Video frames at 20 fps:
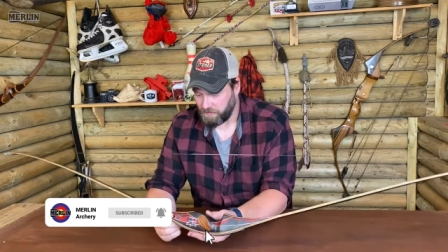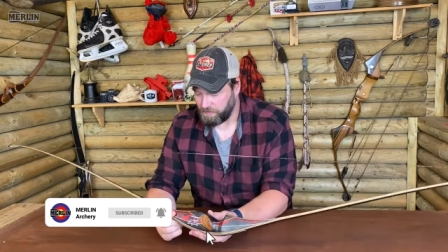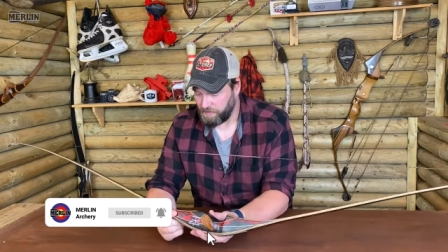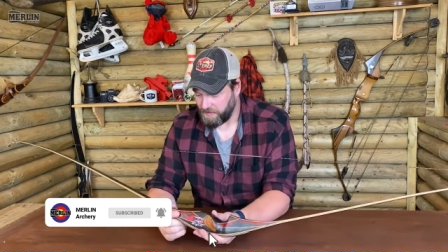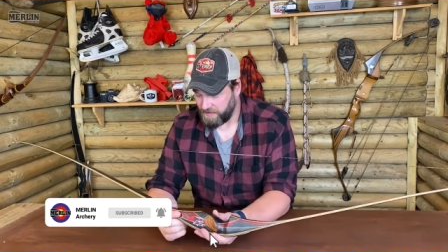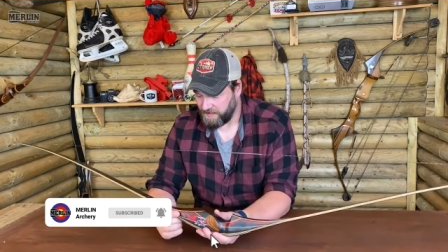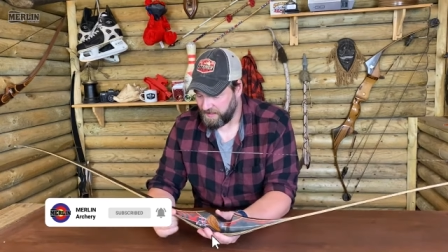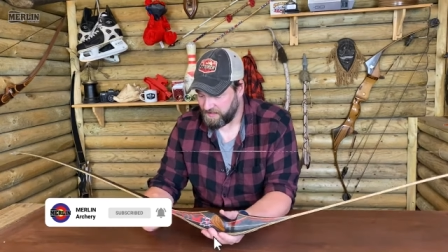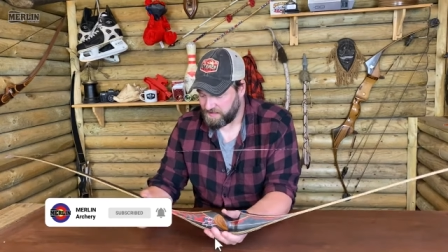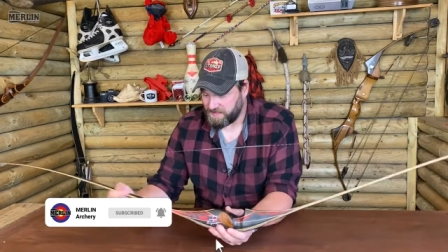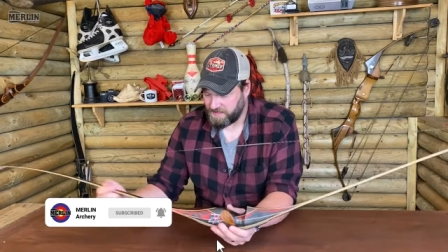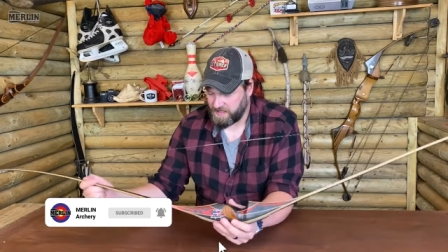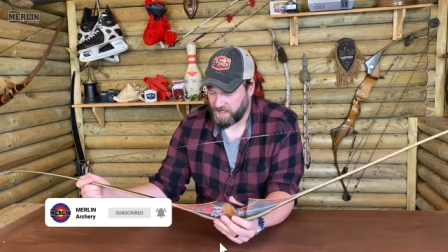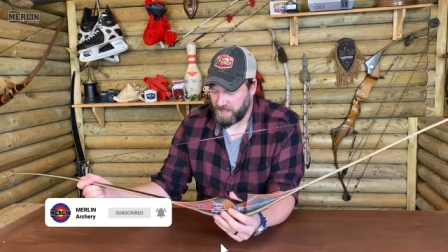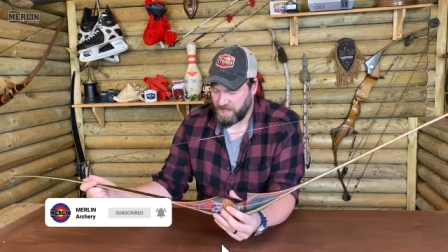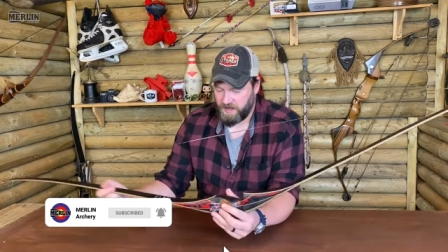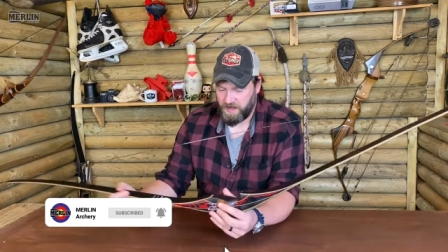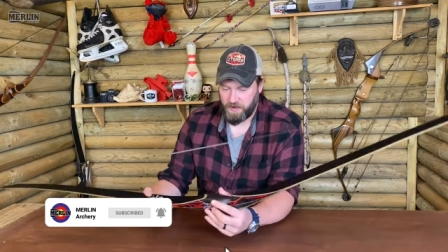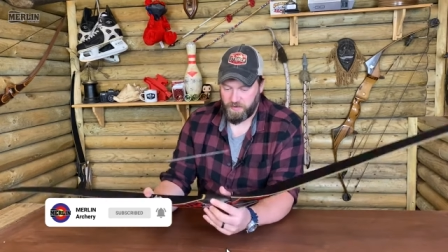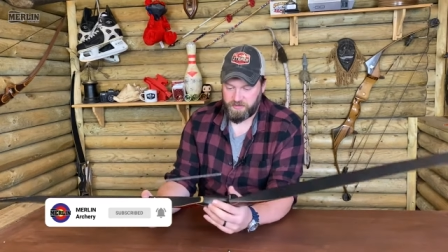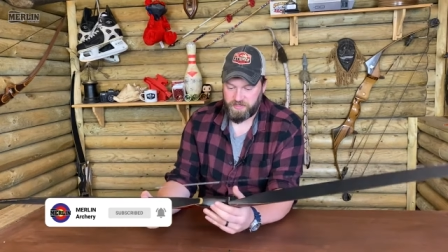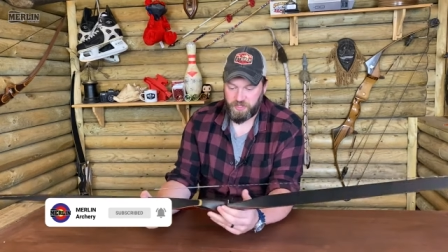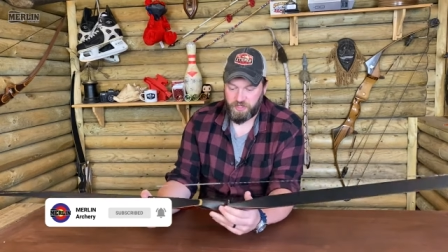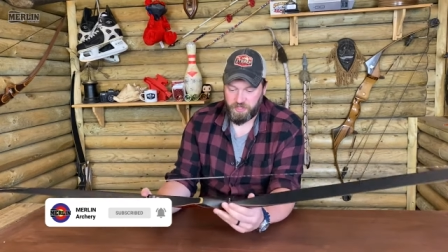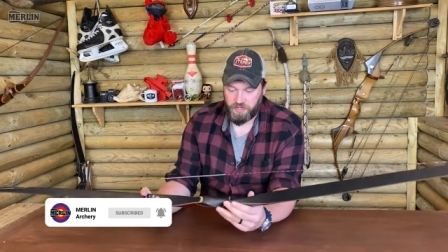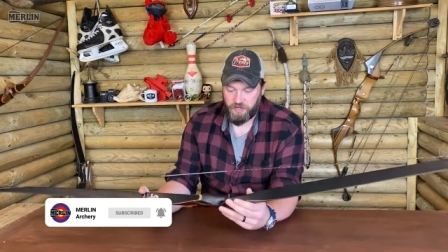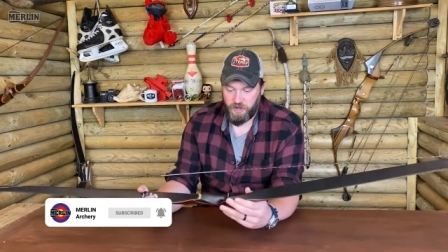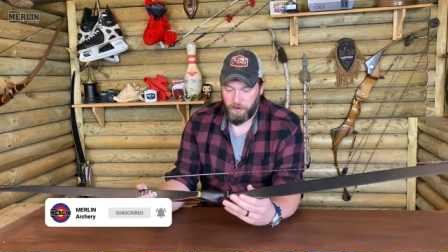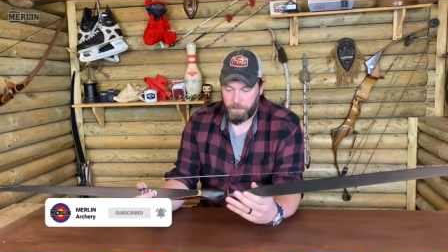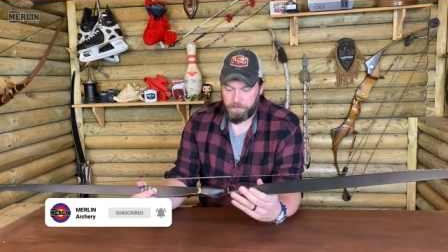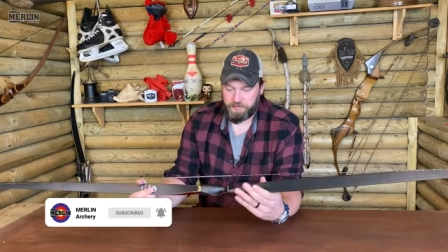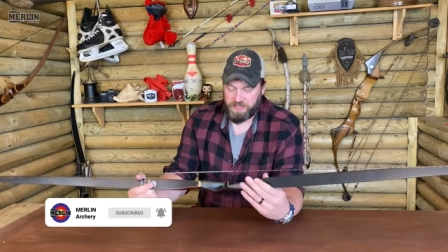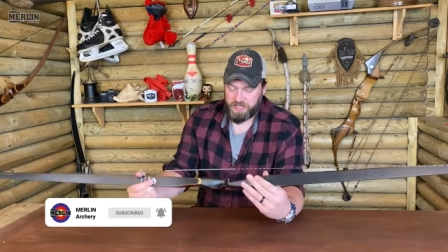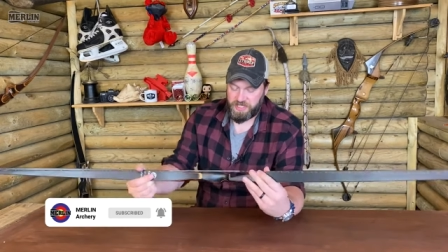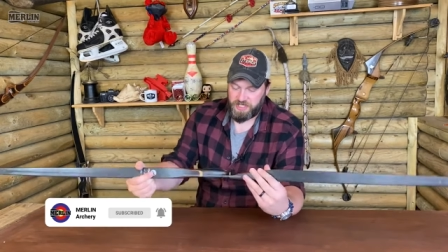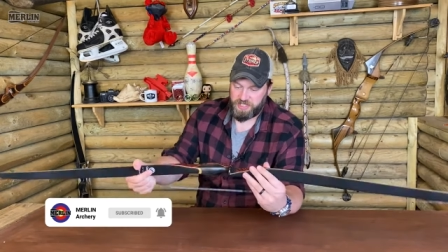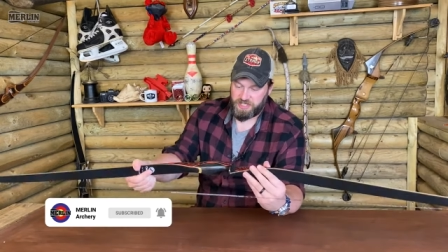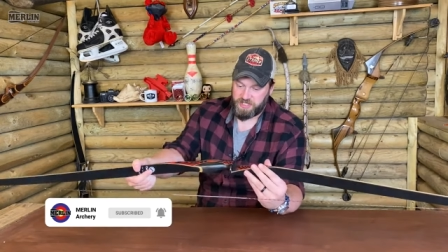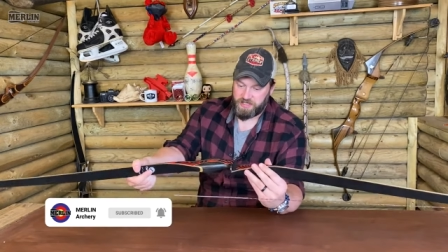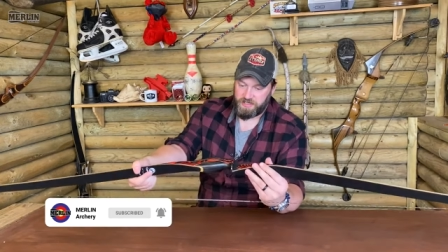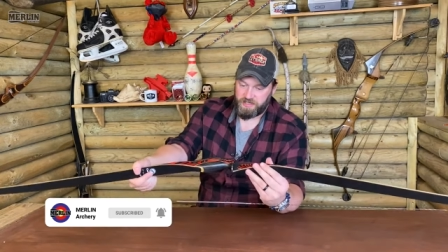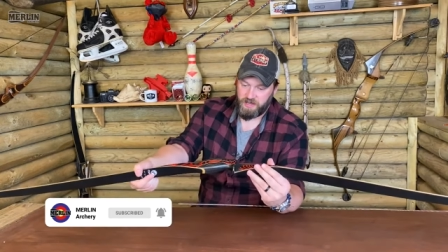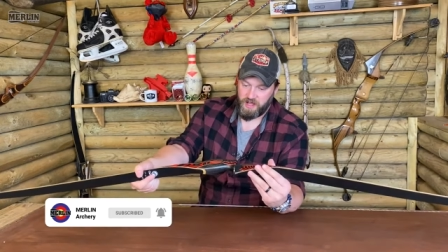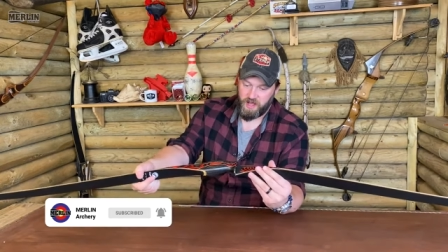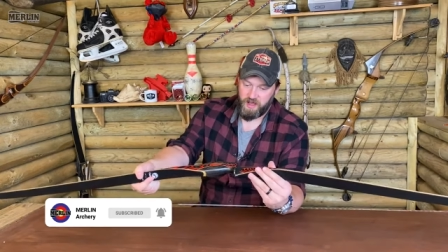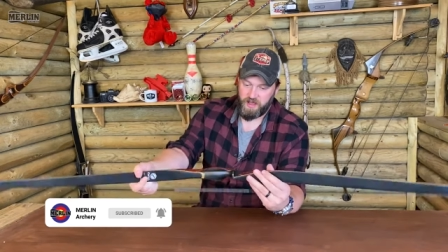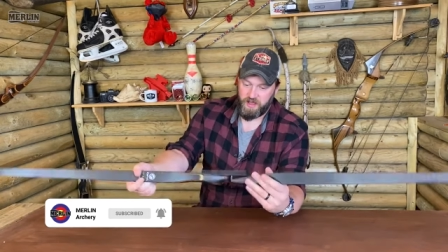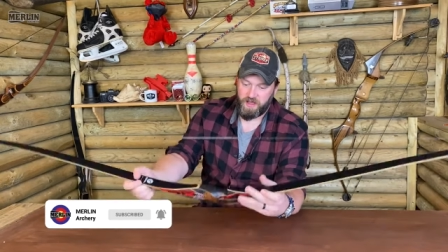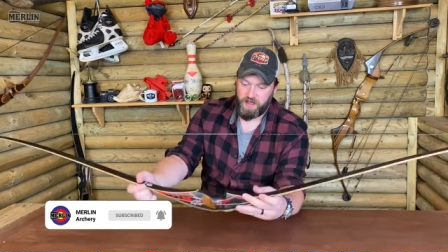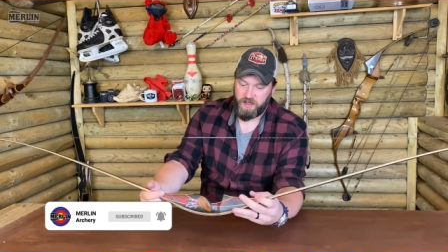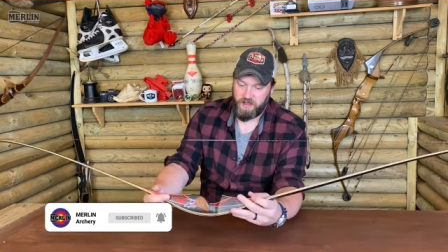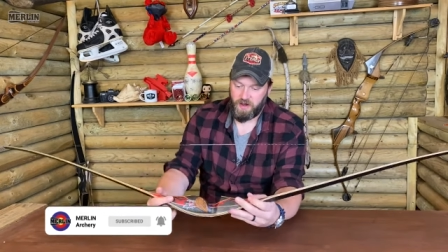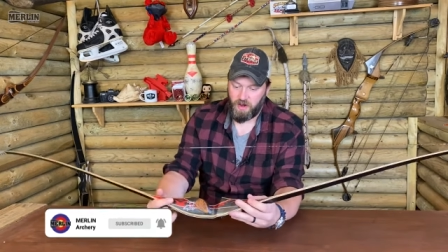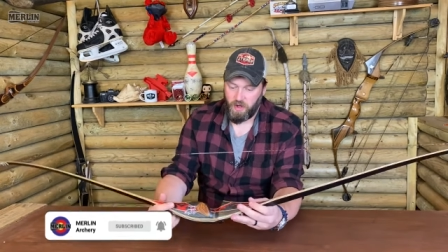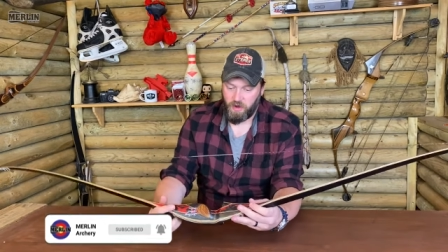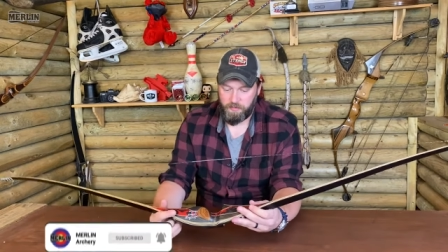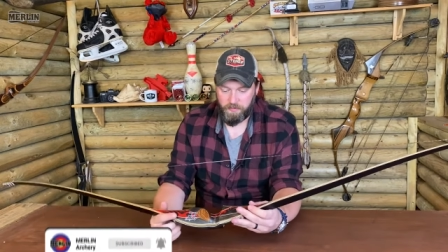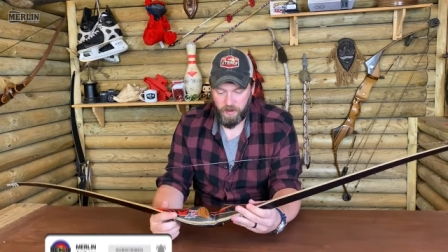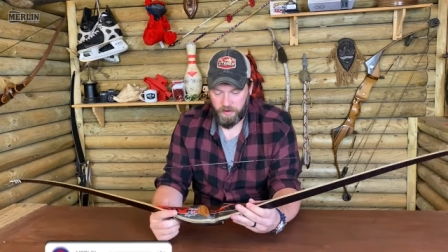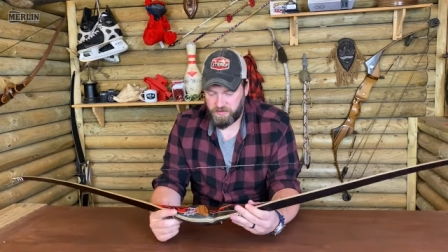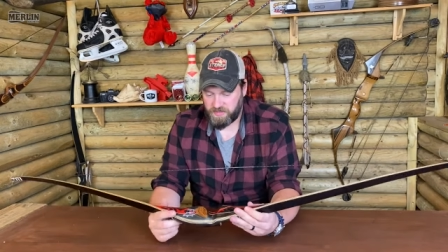But it's uh, you know it's a good competition longbow,